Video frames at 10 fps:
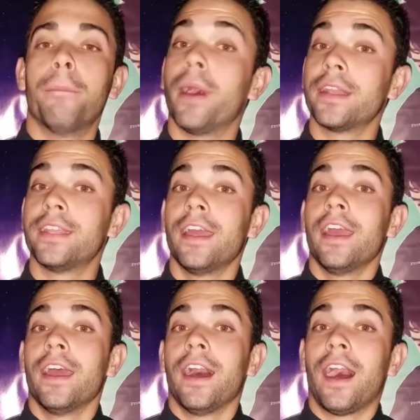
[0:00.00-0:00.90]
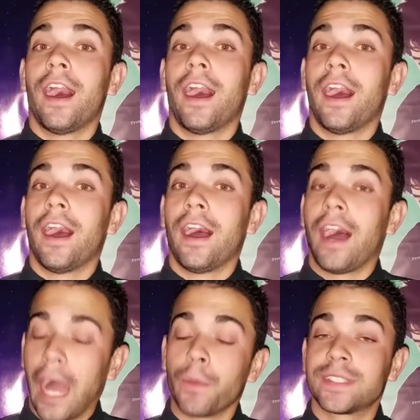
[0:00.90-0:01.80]
But
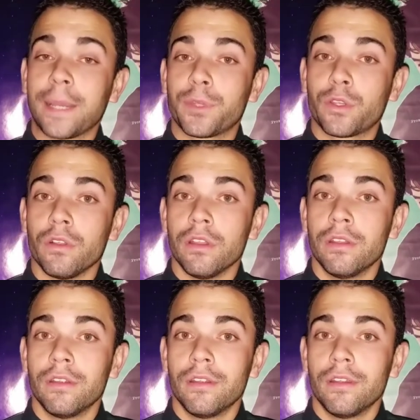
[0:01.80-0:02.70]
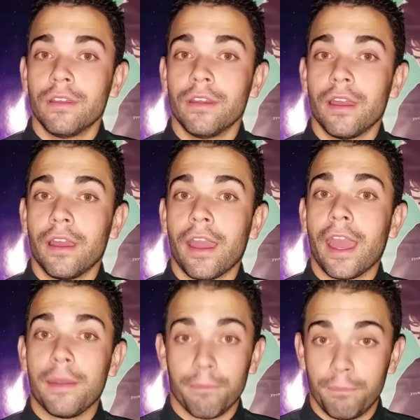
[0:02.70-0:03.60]
I was skeptical.
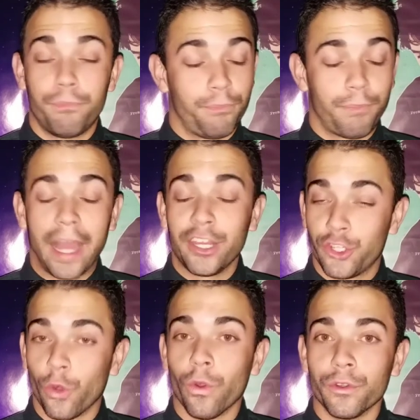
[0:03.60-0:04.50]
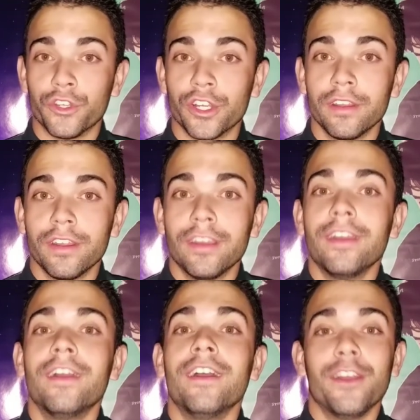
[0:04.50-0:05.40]
And by George,
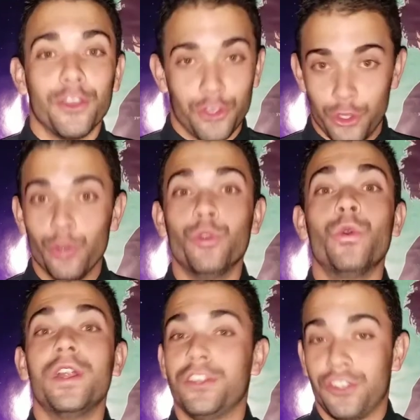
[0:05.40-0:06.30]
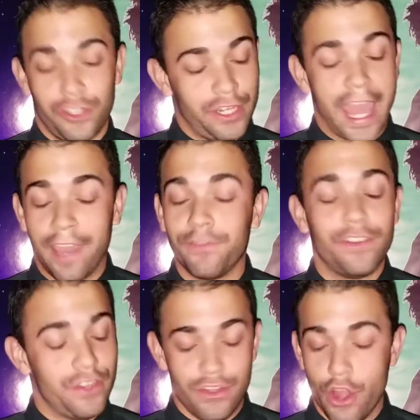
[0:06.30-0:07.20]
you
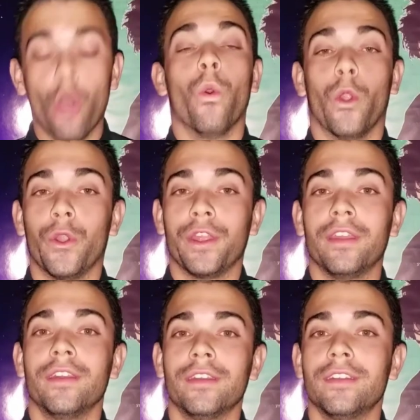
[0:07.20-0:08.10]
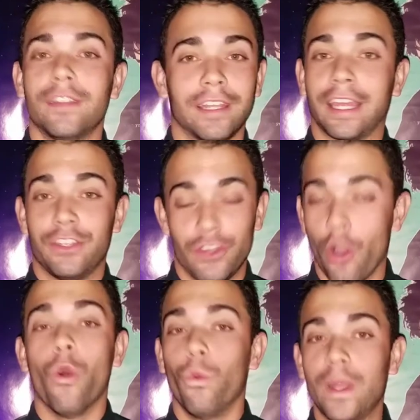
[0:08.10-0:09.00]
have no worry, like
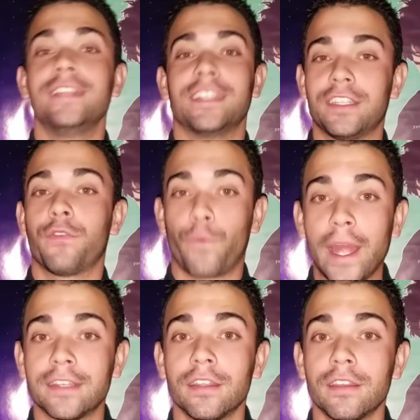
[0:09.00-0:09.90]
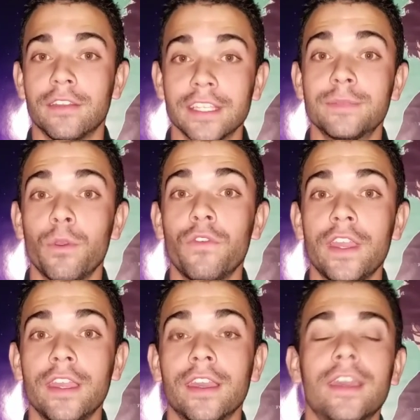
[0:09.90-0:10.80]
no reason to fret. This
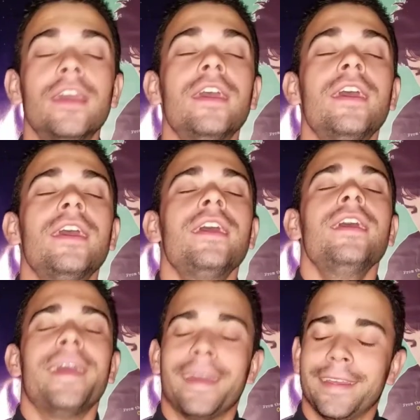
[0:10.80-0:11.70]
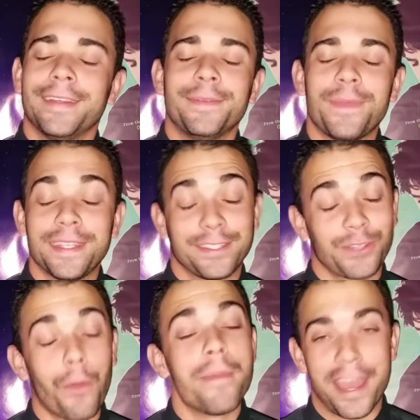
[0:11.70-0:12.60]
movie is
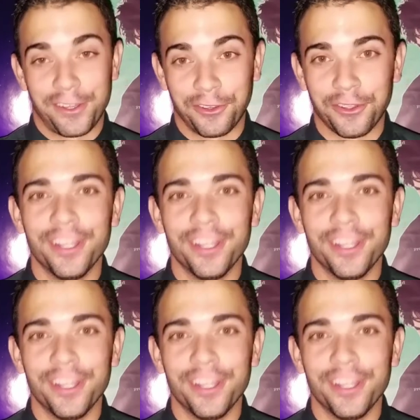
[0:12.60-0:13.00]
so magical.